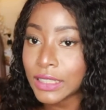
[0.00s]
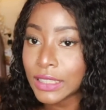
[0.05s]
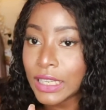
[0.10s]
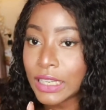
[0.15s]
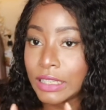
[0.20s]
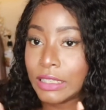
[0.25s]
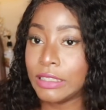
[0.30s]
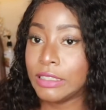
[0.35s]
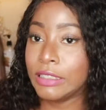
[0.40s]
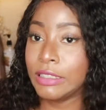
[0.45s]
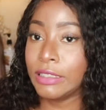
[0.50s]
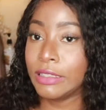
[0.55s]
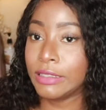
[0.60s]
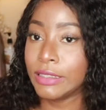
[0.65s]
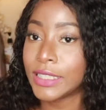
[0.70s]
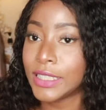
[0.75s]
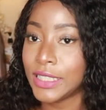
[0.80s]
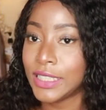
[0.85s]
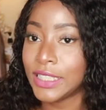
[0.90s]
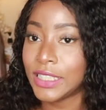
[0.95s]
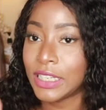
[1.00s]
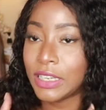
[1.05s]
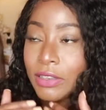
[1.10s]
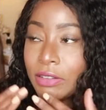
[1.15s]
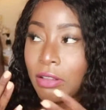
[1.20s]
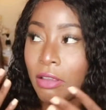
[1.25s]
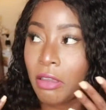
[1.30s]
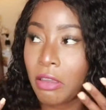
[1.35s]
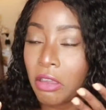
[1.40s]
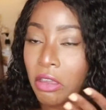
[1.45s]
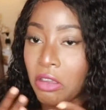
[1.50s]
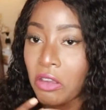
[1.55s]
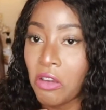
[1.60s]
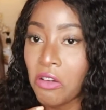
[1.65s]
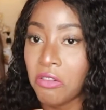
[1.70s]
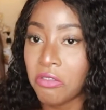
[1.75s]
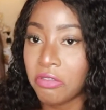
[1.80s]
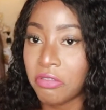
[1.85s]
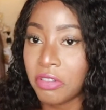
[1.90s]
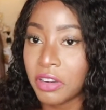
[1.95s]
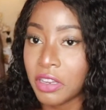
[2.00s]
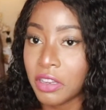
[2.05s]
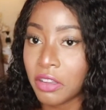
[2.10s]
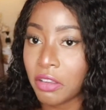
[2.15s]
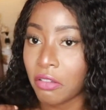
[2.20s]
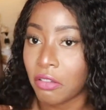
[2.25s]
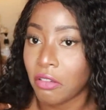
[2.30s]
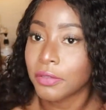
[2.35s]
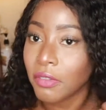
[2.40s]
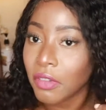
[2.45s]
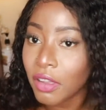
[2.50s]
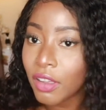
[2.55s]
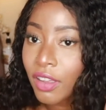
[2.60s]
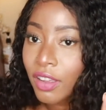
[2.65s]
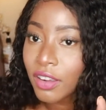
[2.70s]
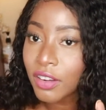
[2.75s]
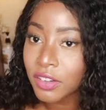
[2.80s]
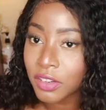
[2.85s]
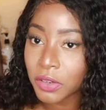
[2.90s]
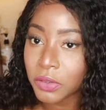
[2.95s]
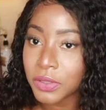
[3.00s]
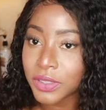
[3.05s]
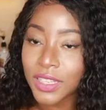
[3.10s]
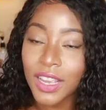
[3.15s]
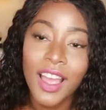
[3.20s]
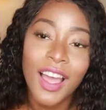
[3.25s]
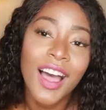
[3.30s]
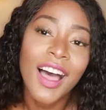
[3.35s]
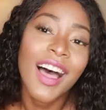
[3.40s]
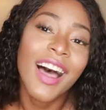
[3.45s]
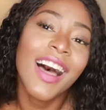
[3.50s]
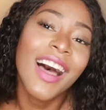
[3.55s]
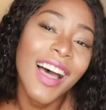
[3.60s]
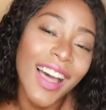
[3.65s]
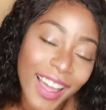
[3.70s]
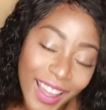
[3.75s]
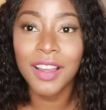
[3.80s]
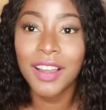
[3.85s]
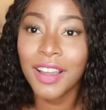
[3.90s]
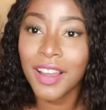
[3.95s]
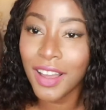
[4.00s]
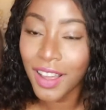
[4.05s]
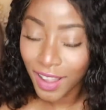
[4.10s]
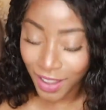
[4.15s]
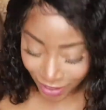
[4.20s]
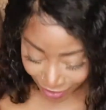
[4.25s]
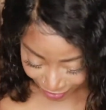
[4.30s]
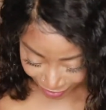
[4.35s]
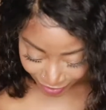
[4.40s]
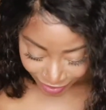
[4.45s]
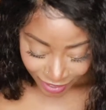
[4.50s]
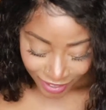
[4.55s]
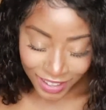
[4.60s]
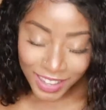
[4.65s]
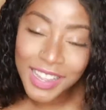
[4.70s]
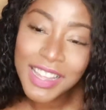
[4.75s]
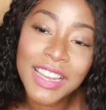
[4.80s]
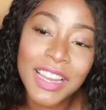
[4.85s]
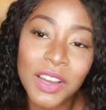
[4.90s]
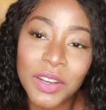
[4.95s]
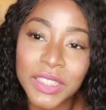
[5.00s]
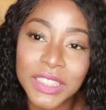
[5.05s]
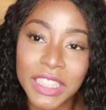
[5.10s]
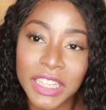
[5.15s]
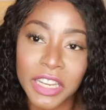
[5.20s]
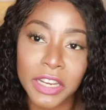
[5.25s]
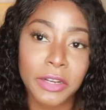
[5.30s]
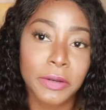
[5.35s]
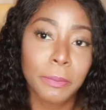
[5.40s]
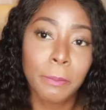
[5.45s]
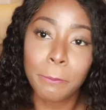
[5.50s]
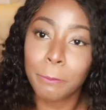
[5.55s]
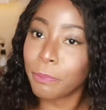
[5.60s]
like cringy now, like on fleek, gross. That was a hair.